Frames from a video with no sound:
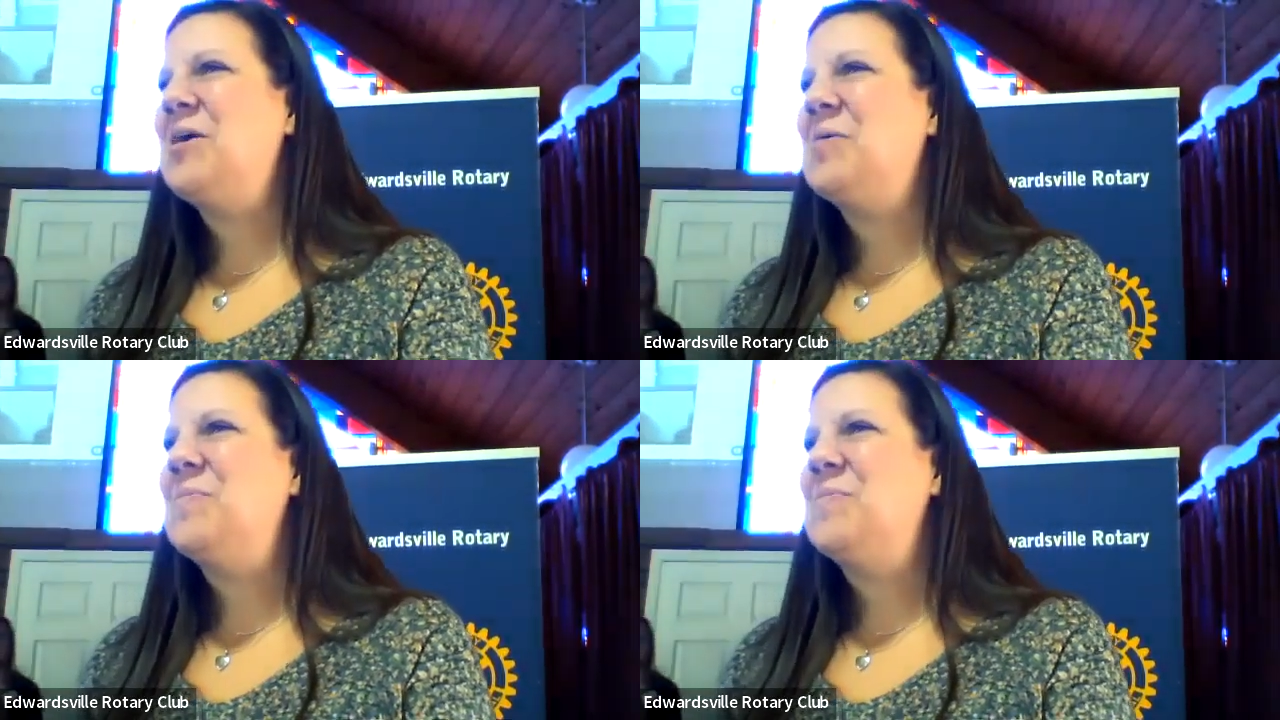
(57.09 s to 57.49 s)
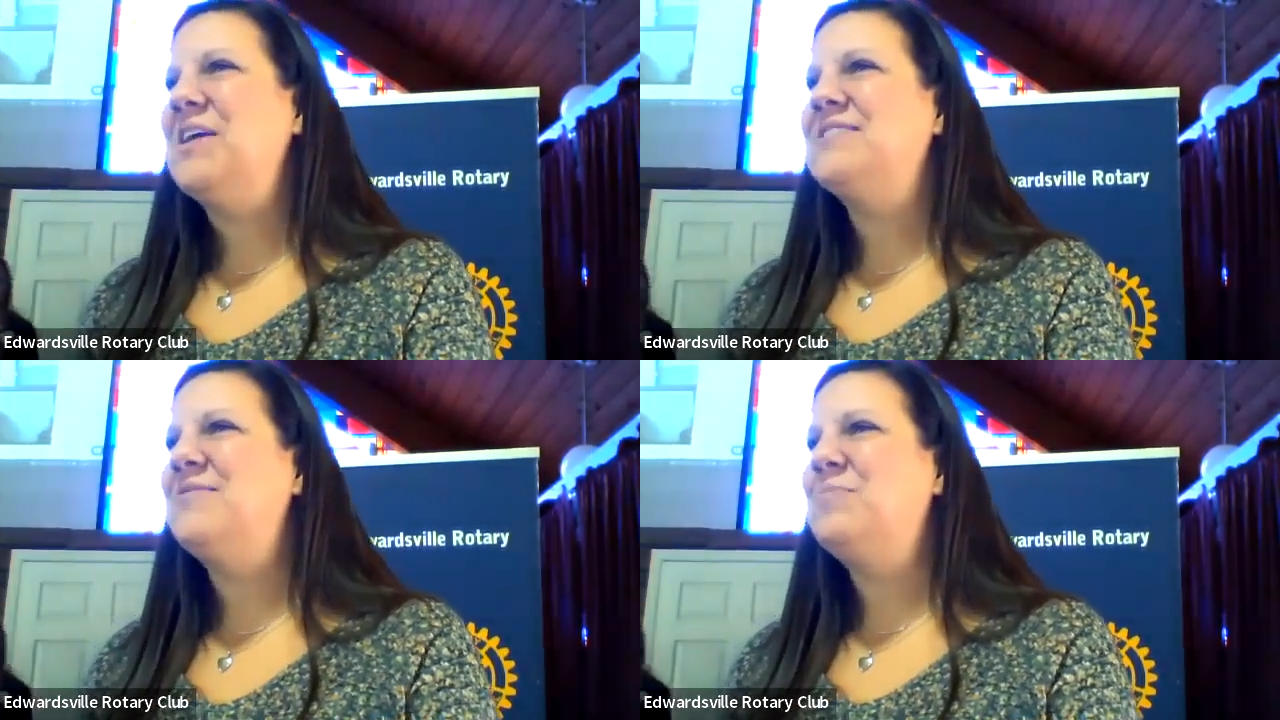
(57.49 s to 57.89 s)

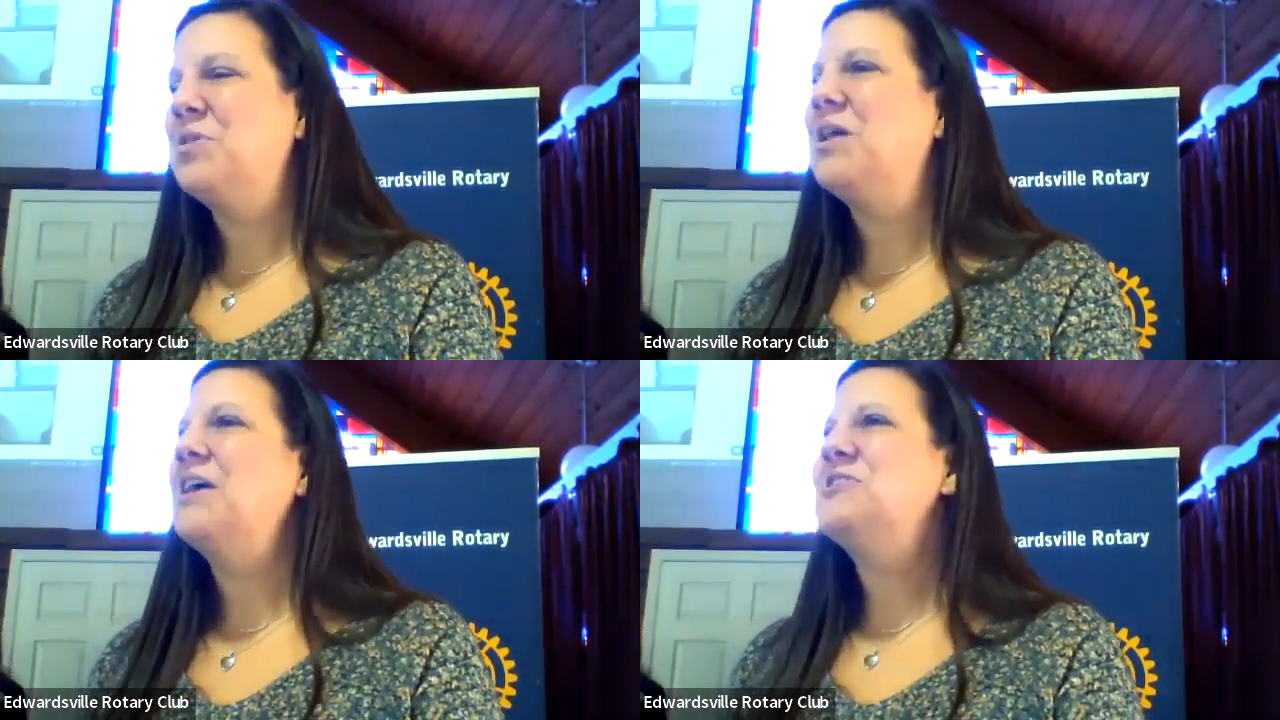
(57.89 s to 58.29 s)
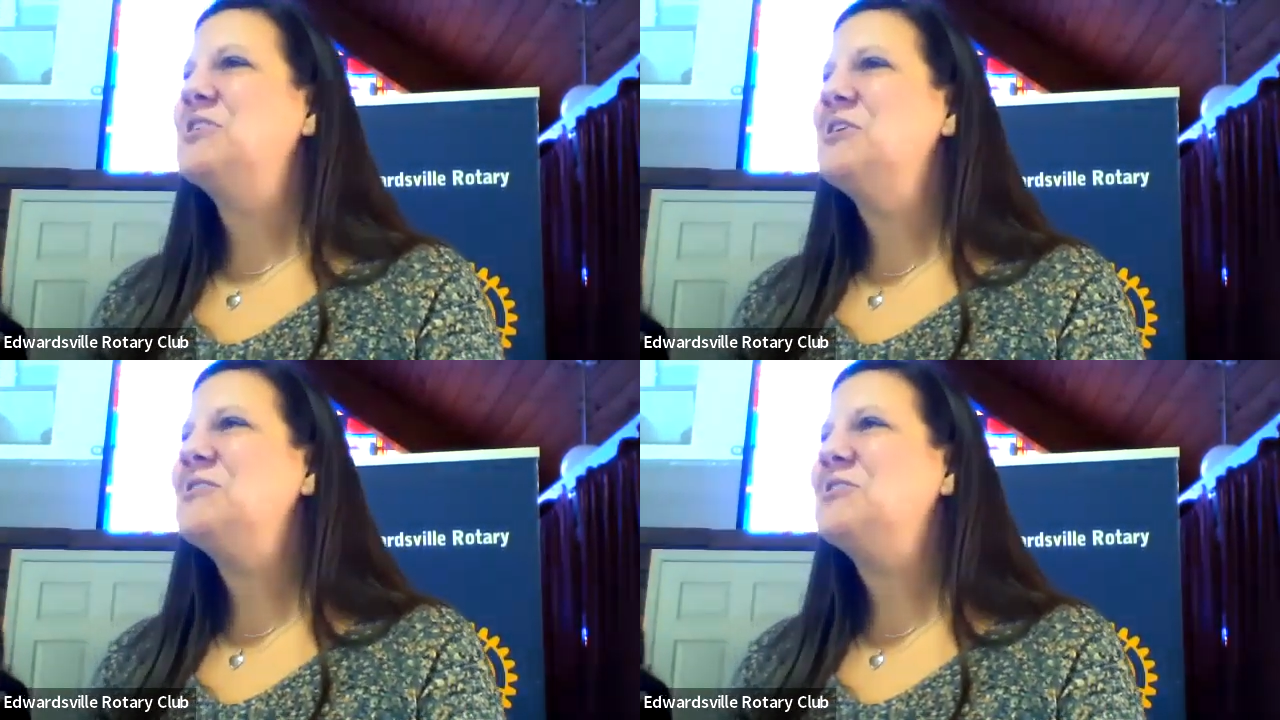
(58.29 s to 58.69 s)
It's a
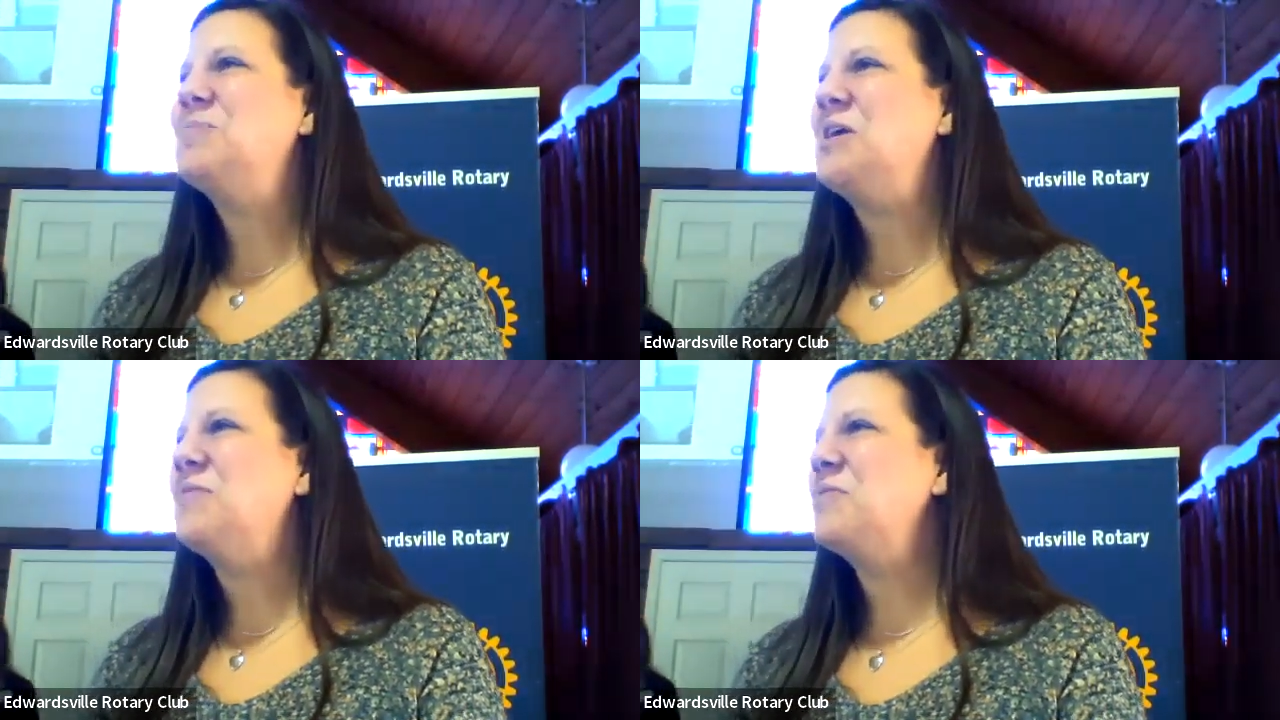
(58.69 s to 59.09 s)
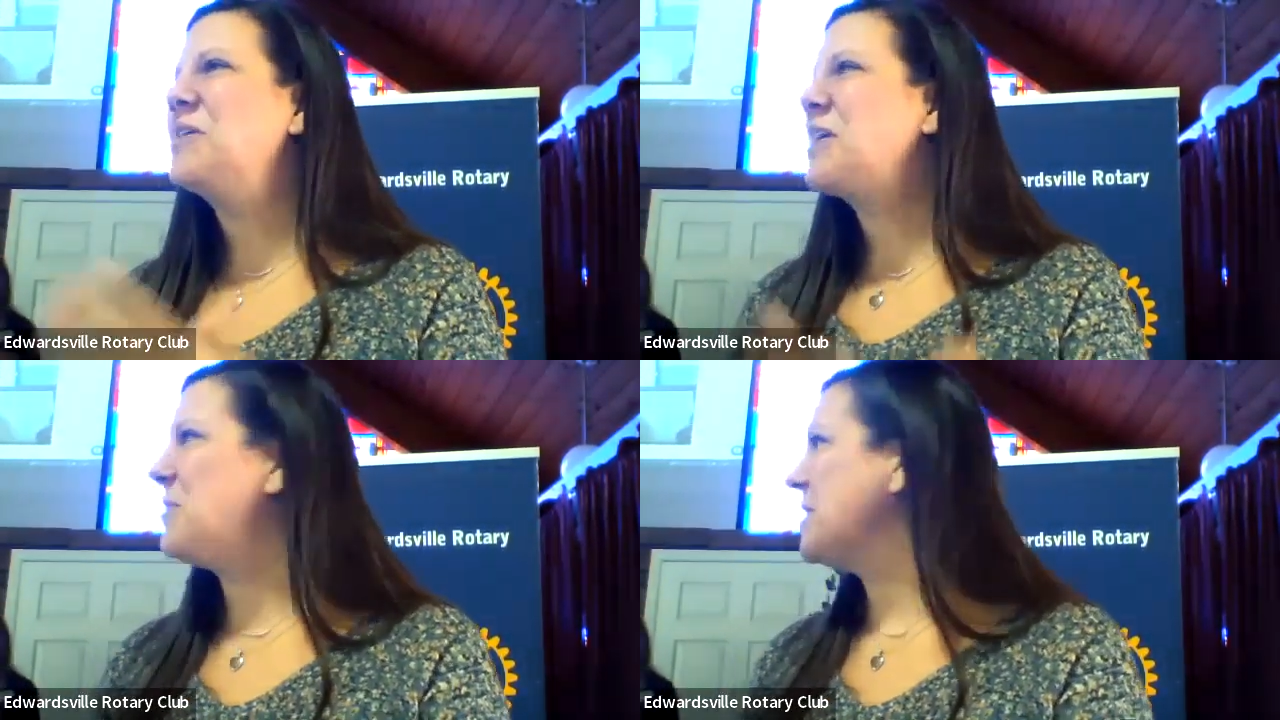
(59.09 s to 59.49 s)
pleasure to be able
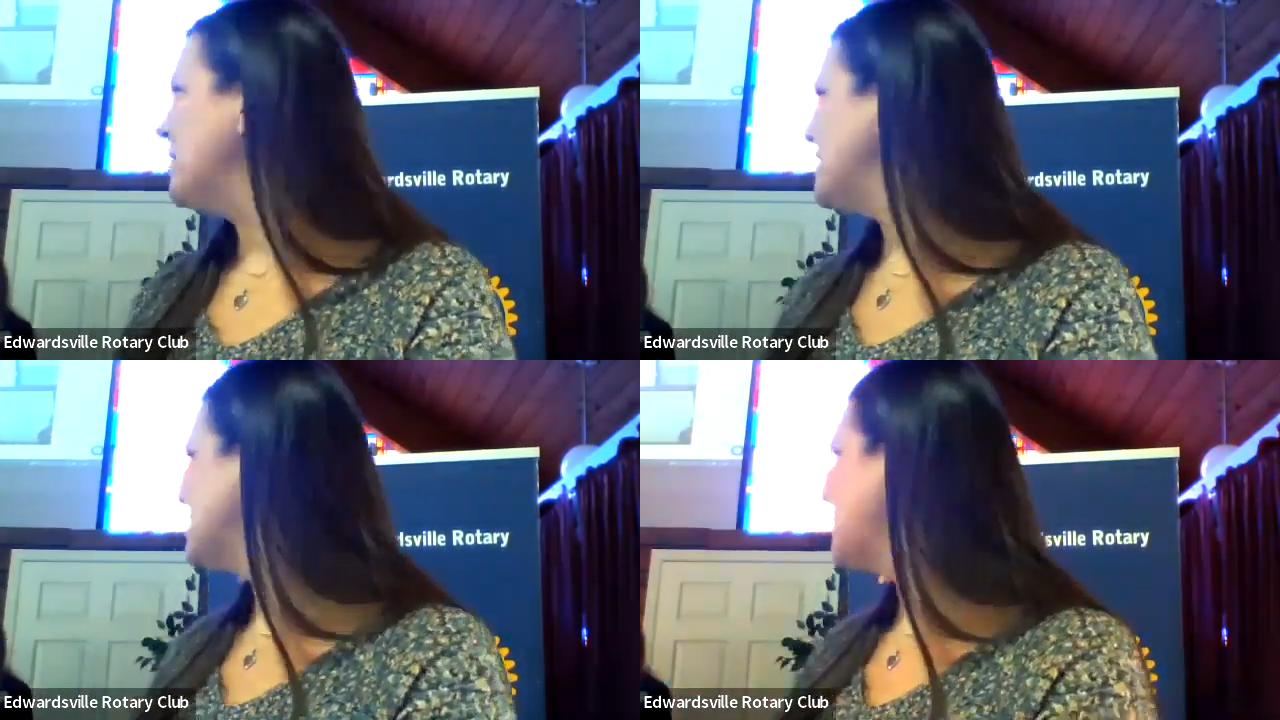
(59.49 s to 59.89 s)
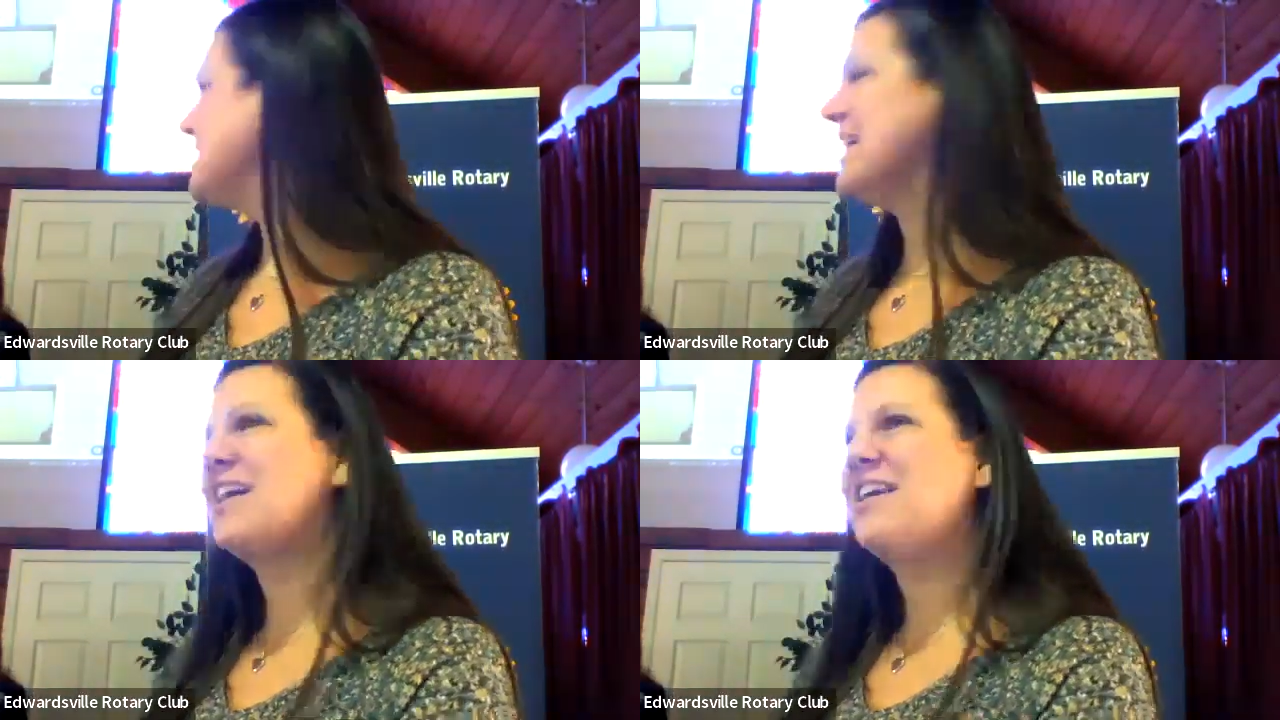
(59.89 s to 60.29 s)
to come here. This is
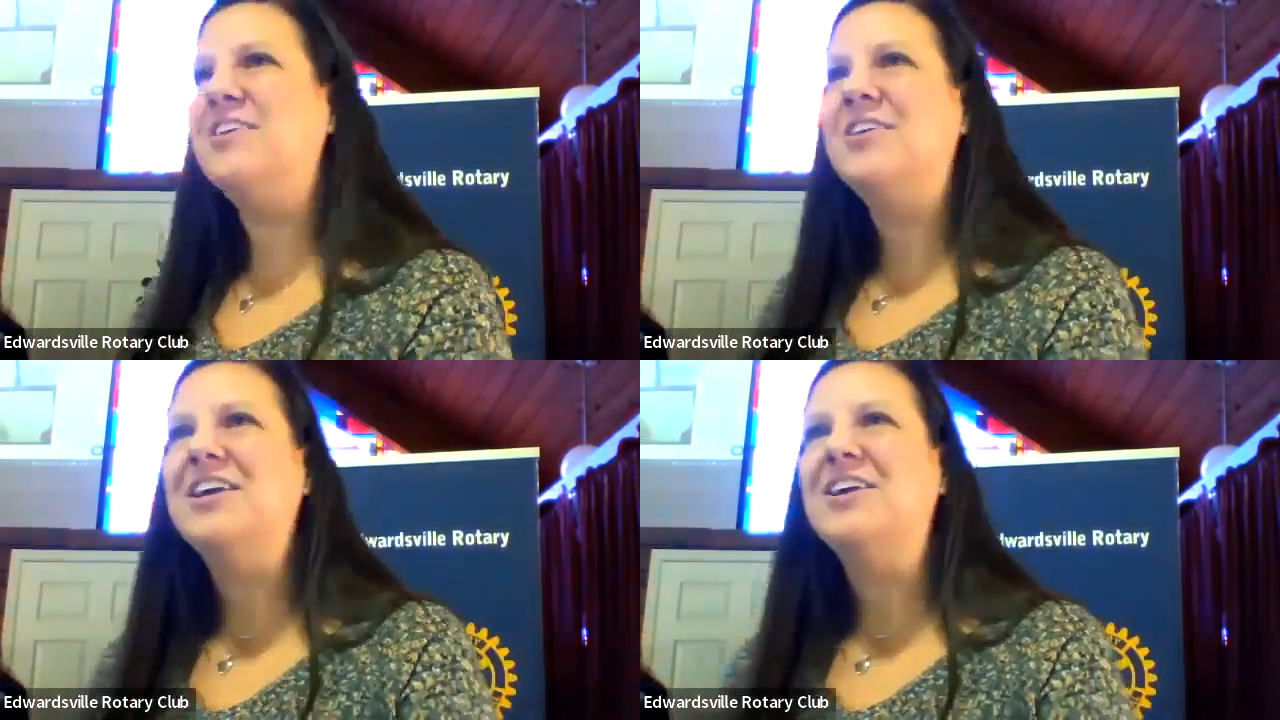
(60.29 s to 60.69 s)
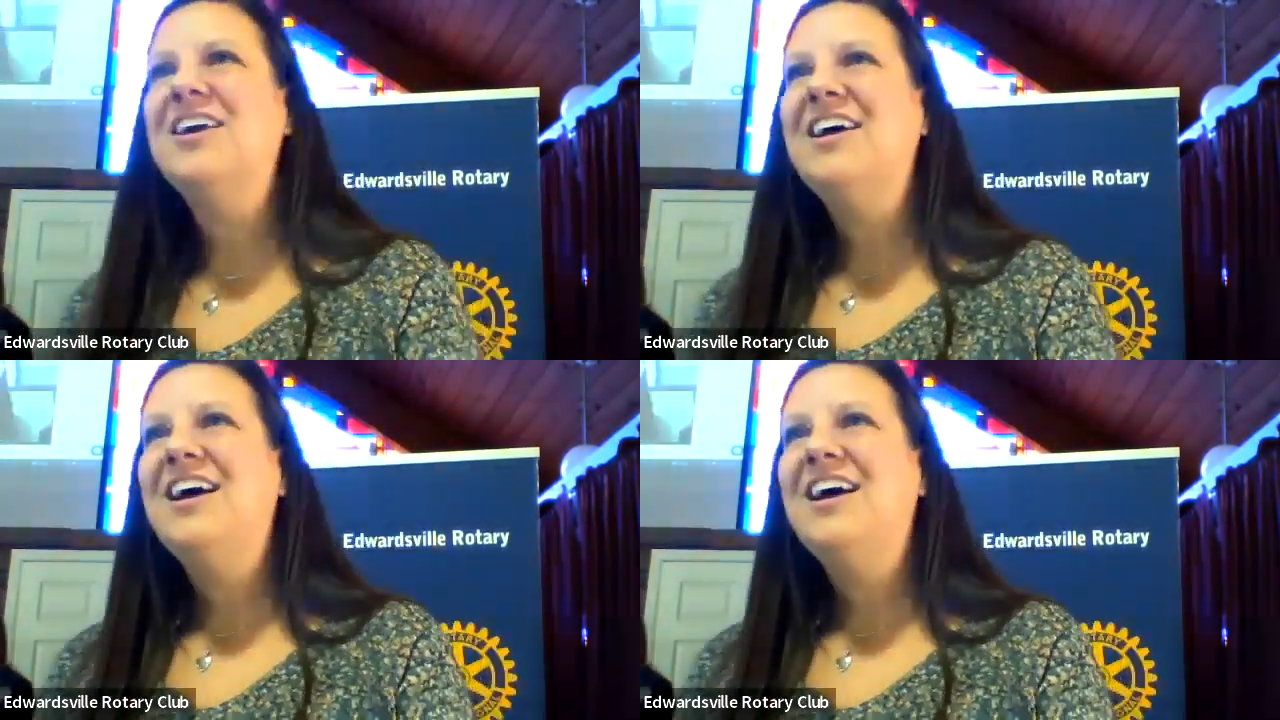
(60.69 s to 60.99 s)
my second year here